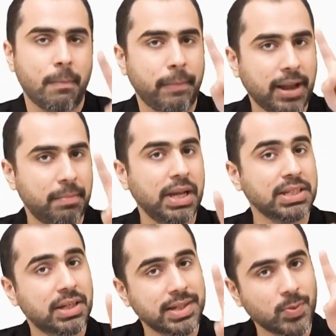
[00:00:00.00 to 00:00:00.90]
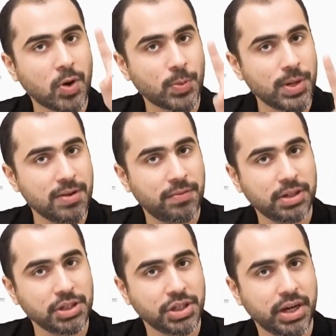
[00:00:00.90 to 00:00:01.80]
Pec major is what will
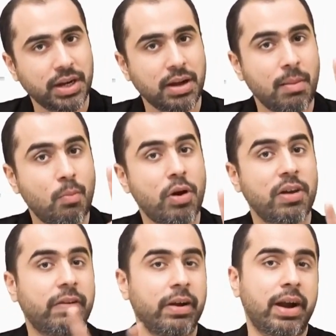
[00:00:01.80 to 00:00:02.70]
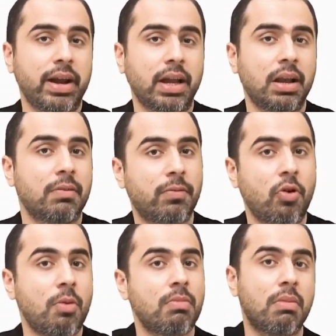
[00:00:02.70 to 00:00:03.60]
differentiate modified radical
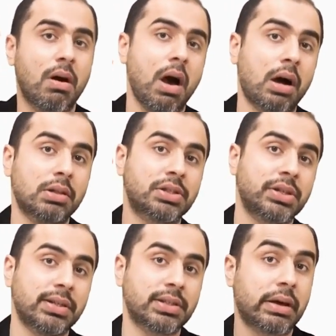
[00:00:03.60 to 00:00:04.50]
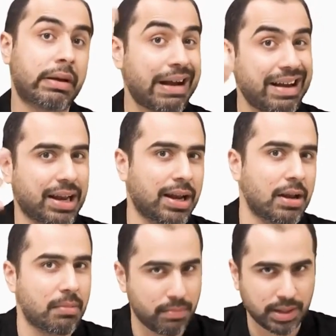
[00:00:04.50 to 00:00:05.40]
from Hallstatt's radical
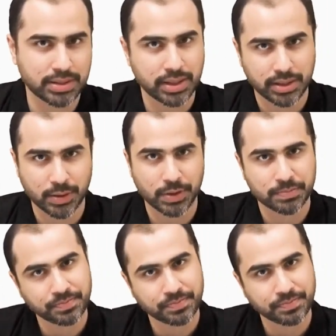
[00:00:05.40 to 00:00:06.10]
mastectomy.